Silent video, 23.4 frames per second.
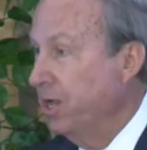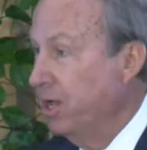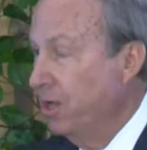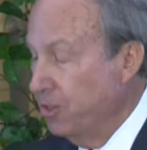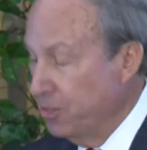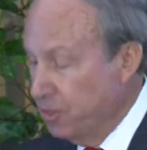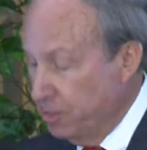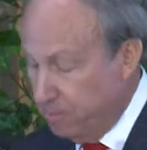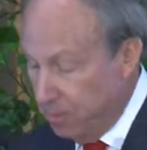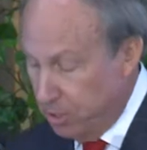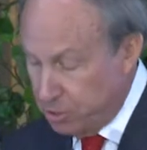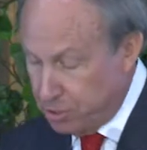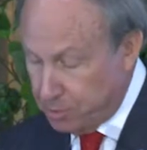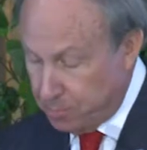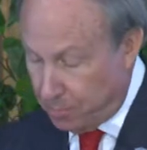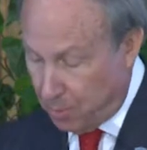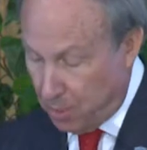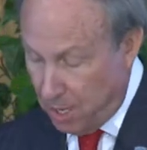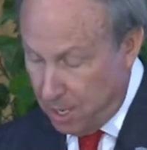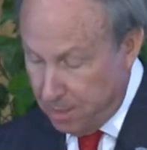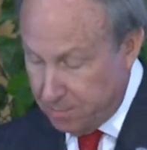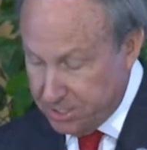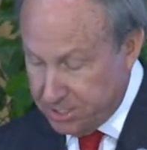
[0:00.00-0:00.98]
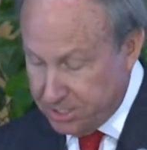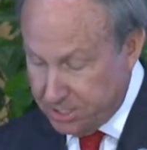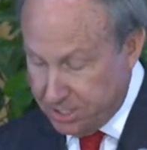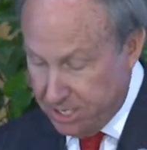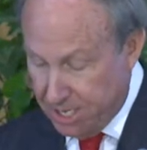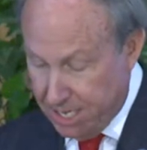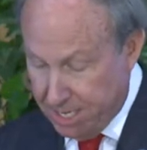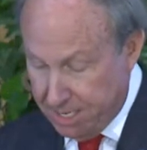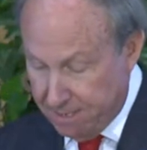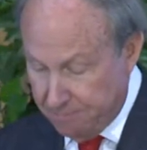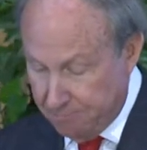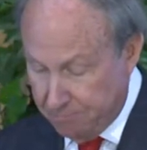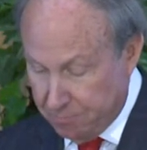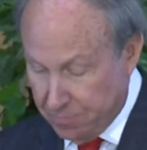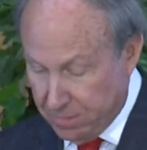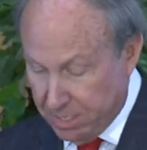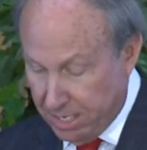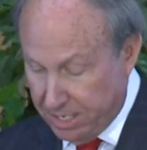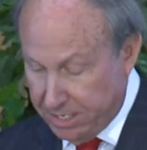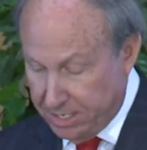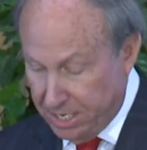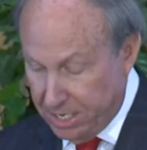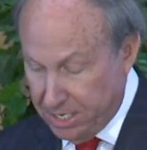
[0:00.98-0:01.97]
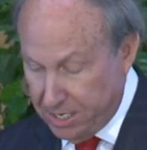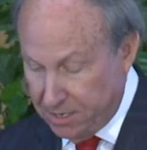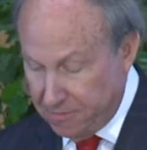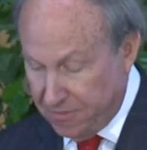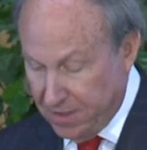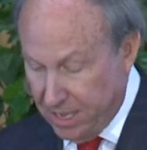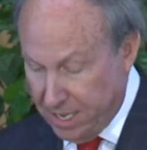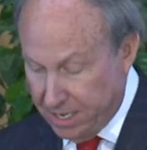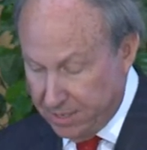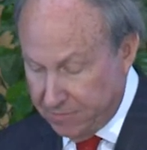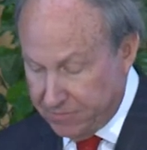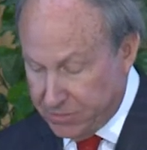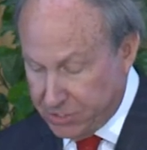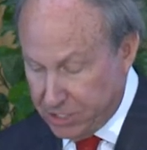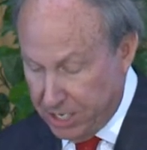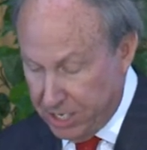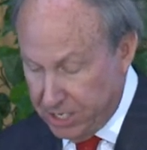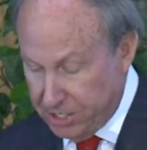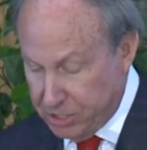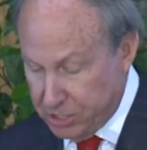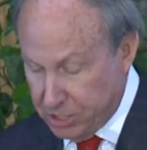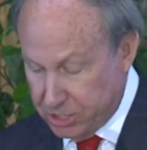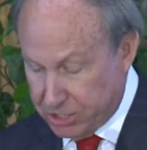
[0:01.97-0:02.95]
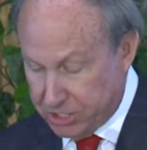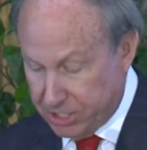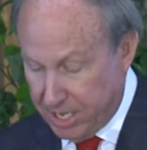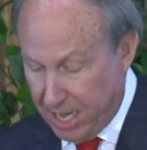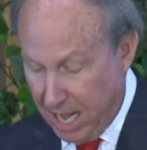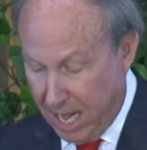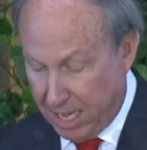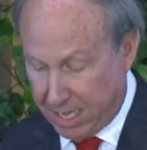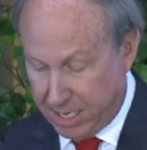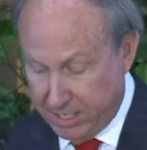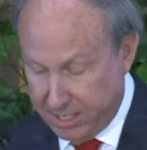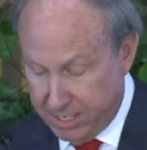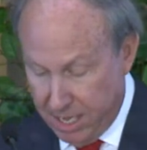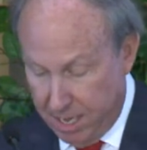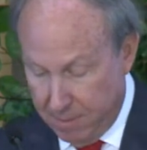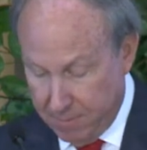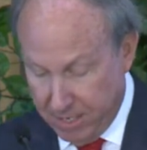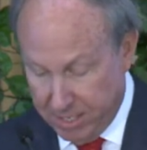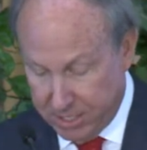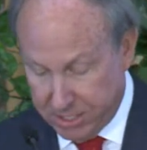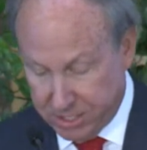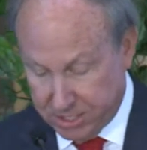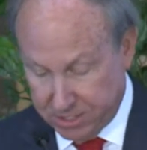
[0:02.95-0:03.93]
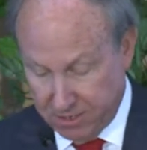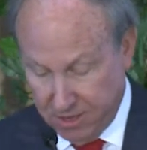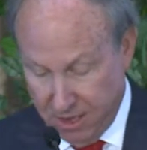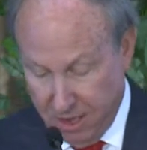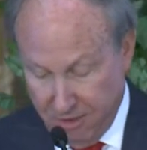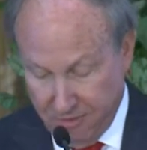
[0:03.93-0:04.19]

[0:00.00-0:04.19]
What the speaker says: the most promising and innovative changes in academics,